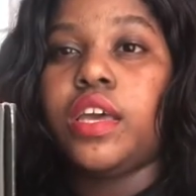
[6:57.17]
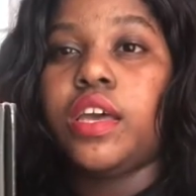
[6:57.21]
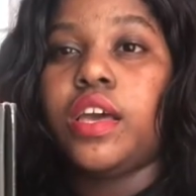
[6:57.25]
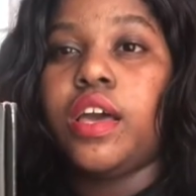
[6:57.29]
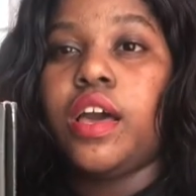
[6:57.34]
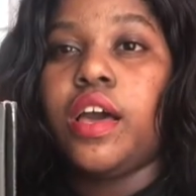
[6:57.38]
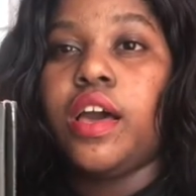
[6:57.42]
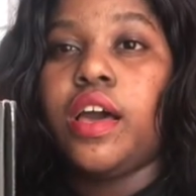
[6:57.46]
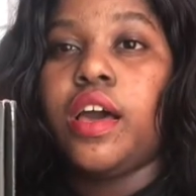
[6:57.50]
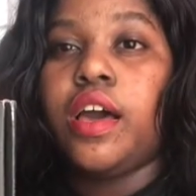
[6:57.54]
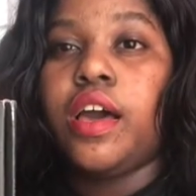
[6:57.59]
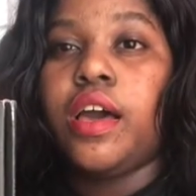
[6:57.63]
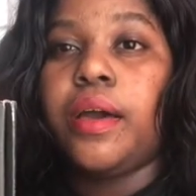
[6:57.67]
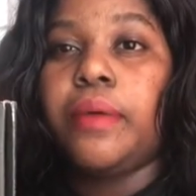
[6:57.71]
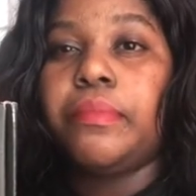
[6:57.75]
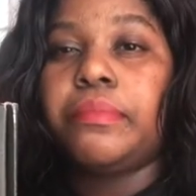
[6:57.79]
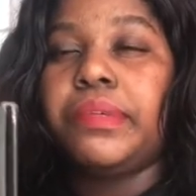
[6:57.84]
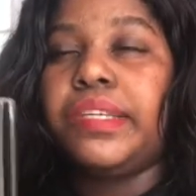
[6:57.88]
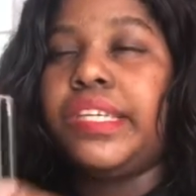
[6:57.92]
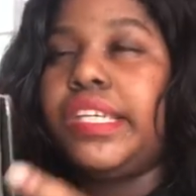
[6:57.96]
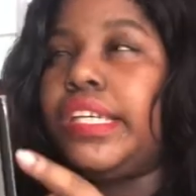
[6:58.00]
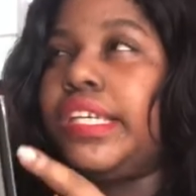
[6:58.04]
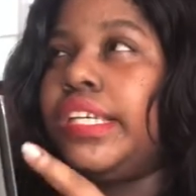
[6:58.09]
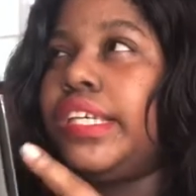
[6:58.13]

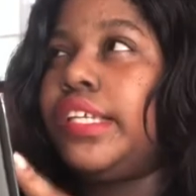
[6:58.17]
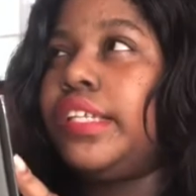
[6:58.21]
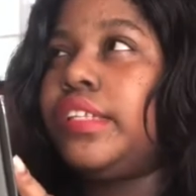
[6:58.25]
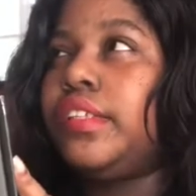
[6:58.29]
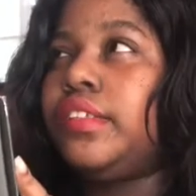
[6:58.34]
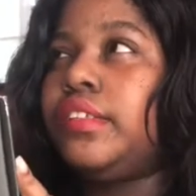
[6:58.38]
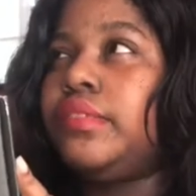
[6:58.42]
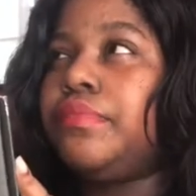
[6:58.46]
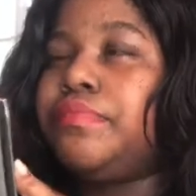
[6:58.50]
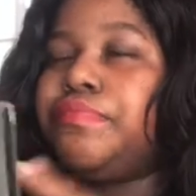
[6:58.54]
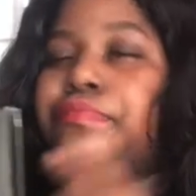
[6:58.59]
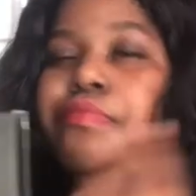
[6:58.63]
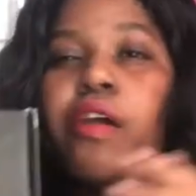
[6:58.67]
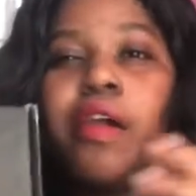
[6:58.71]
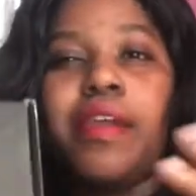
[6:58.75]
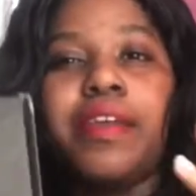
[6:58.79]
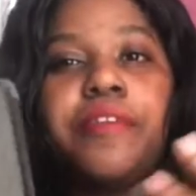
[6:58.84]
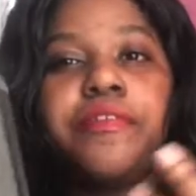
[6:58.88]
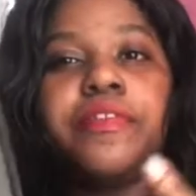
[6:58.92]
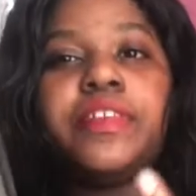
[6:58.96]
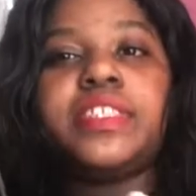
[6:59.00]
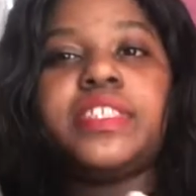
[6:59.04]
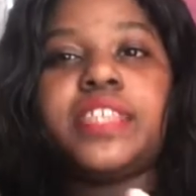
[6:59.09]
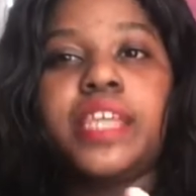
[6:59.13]
And
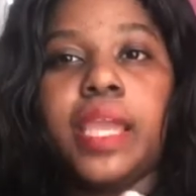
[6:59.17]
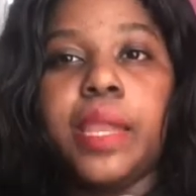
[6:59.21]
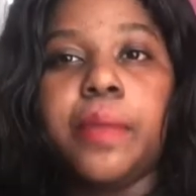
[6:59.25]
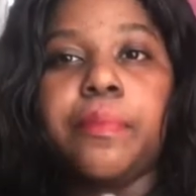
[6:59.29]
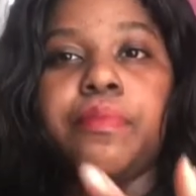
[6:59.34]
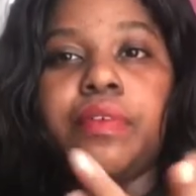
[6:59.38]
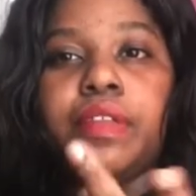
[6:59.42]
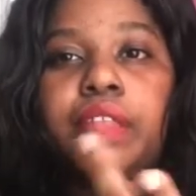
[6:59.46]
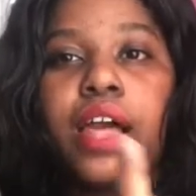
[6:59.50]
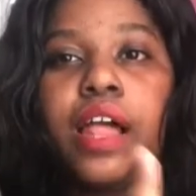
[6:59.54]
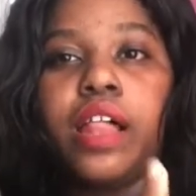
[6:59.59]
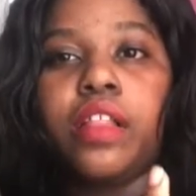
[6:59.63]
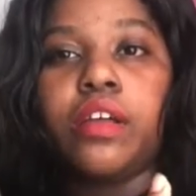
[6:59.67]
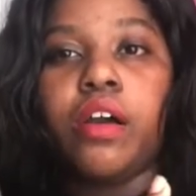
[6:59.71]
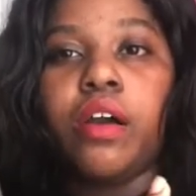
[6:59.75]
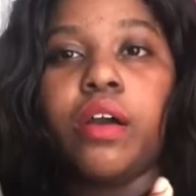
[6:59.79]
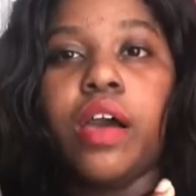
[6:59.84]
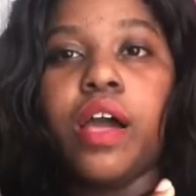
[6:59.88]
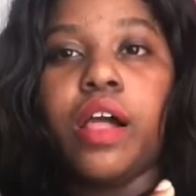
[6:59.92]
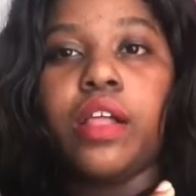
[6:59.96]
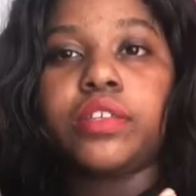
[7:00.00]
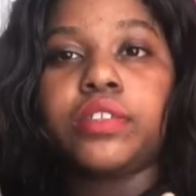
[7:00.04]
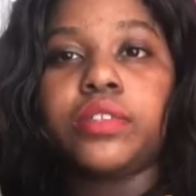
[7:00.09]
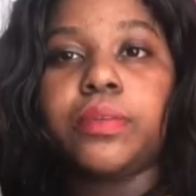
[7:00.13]
if it's April,
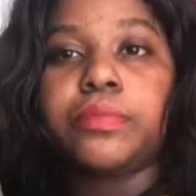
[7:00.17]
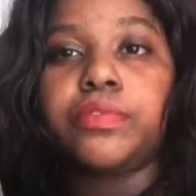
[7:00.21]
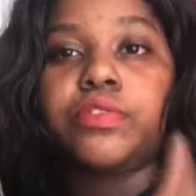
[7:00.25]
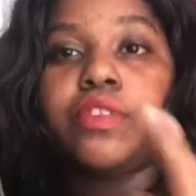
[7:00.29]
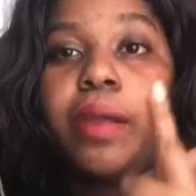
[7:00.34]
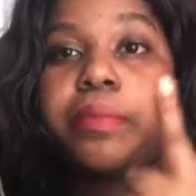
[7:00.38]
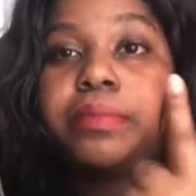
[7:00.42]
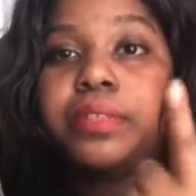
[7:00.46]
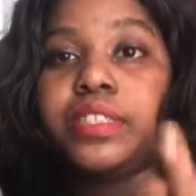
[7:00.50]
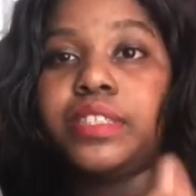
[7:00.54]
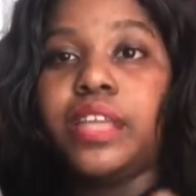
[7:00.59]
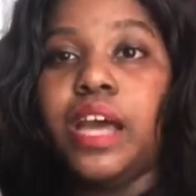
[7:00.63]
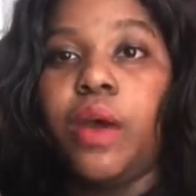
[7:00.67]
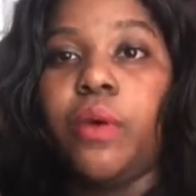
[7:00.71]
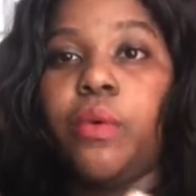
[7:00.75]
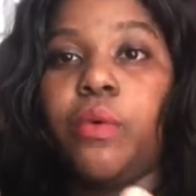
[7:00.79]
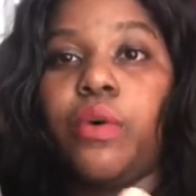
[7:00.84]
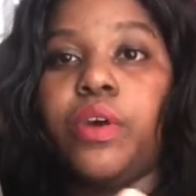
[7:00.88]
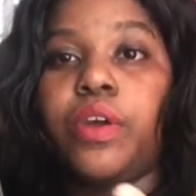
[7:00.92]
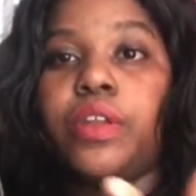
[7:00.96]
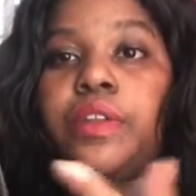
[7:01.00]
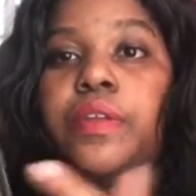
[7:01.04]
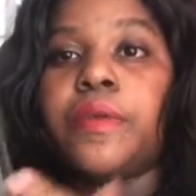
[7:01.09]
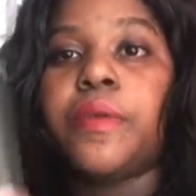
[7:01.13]
I'll subscribe to that
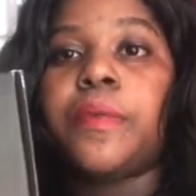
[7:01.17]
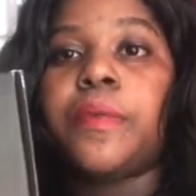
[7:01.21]
one.